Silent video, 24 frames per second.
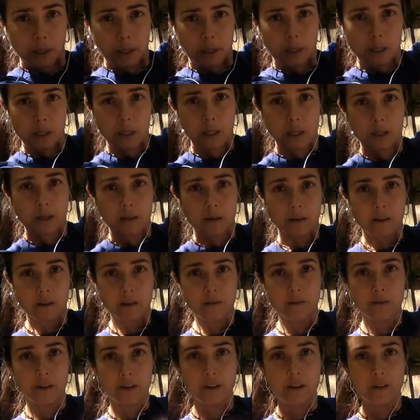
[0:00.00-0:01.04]
The
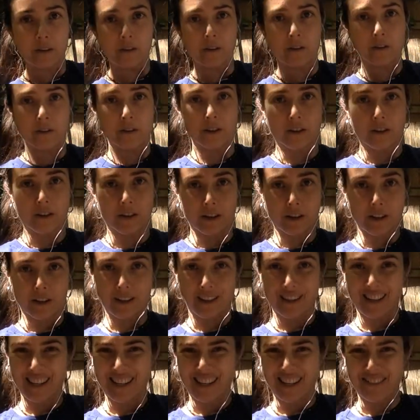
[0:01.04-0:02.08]
video goes dark,
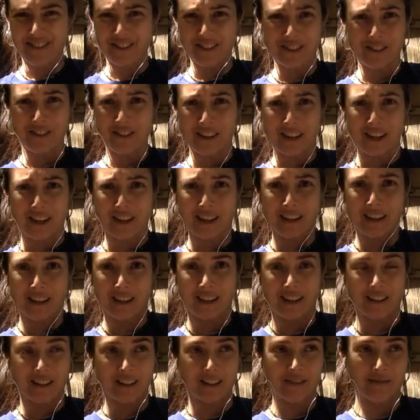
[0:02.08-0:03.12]
and then I have to do that.
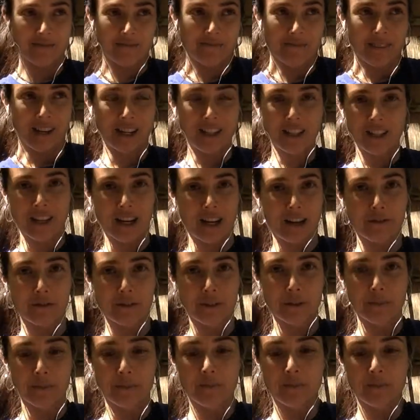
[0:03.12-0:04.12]
I just have to.